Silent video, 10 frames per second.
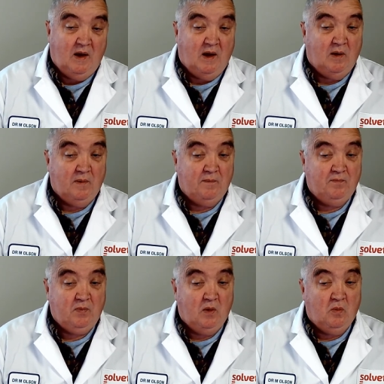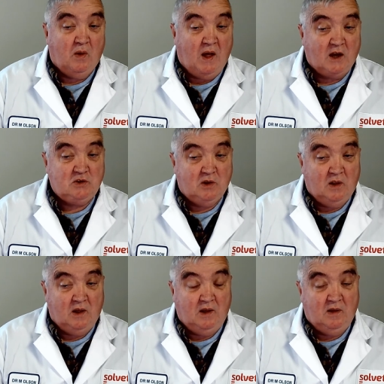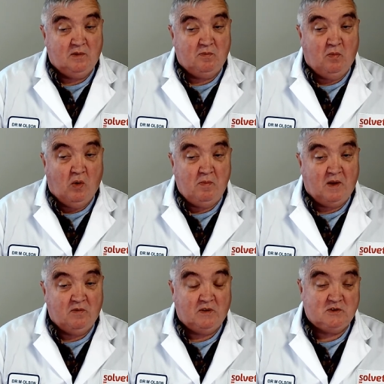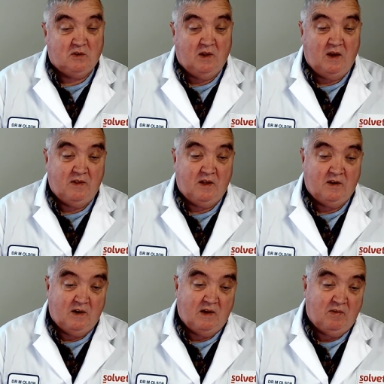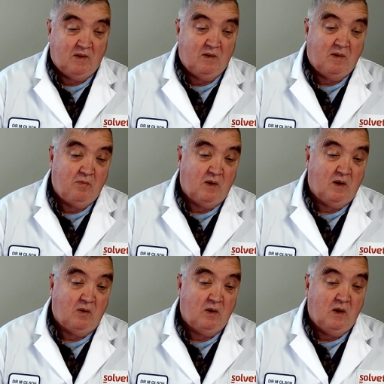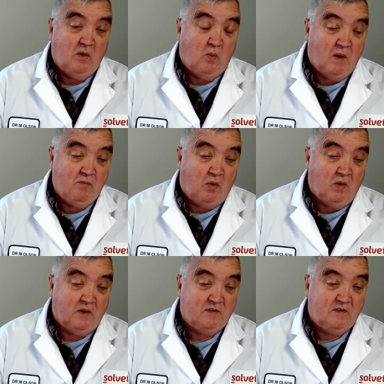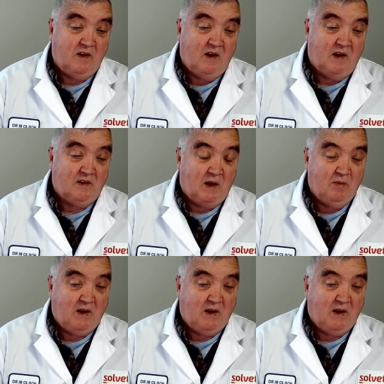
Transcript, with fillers: uh, will actually is more beneficial than giving a, a one bolus at time